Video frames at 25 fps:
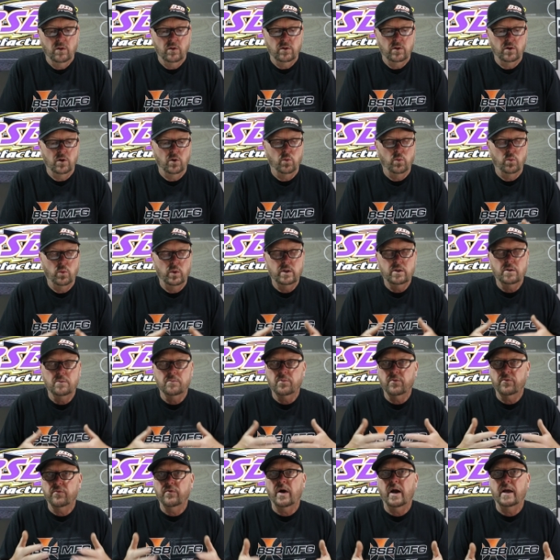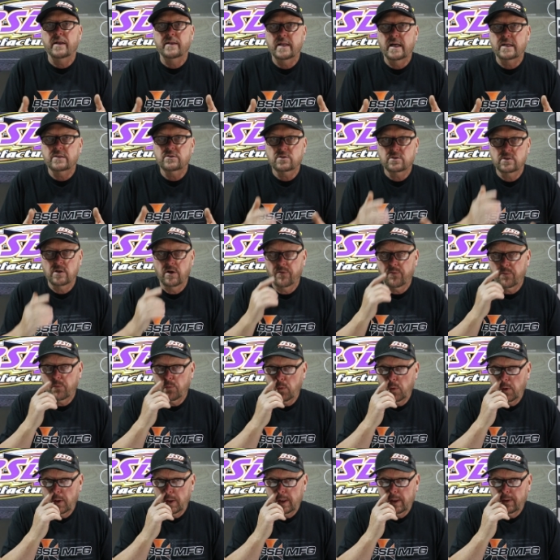you know, we can provide that stuff
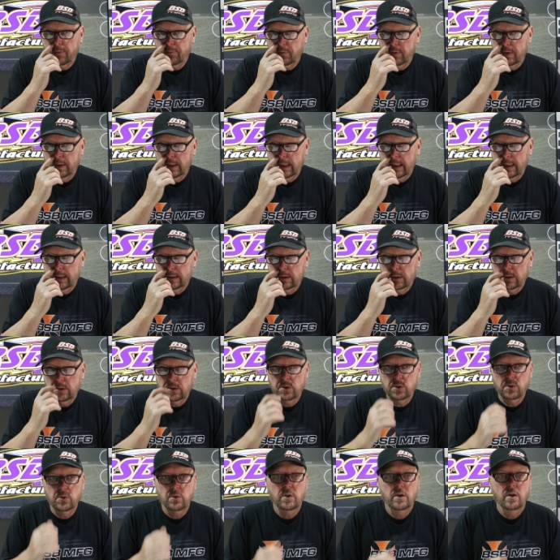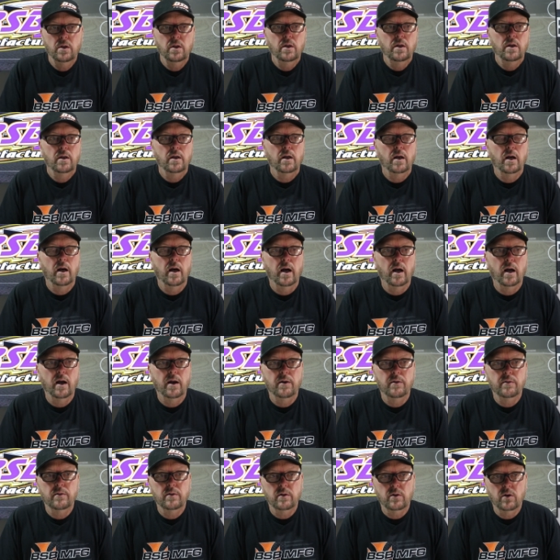for you if you need to.
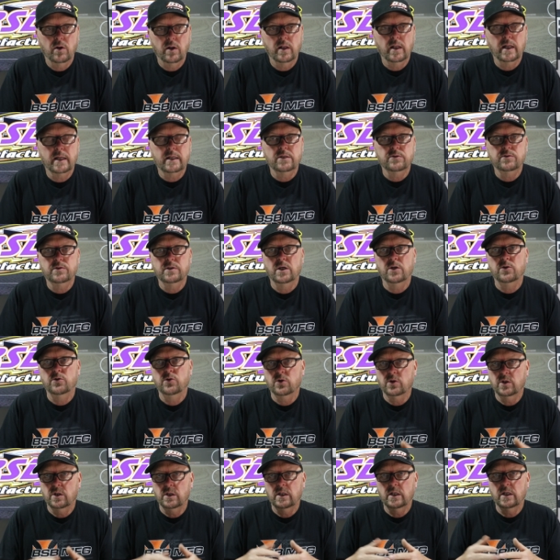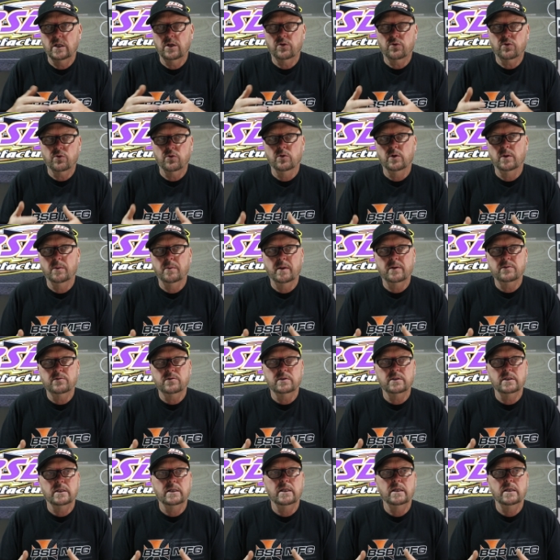Uh, like I said, you can get it through
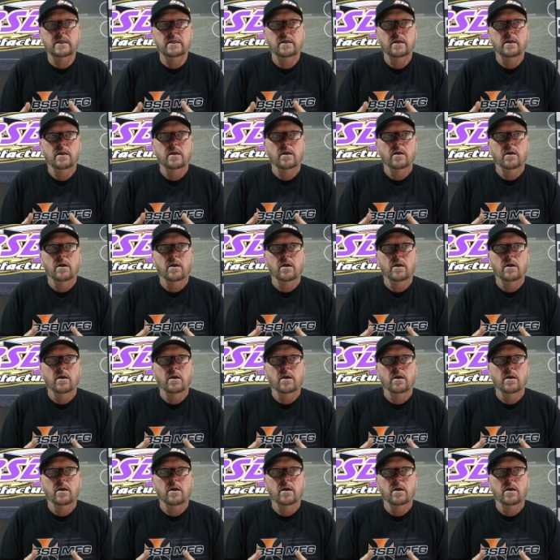MSC.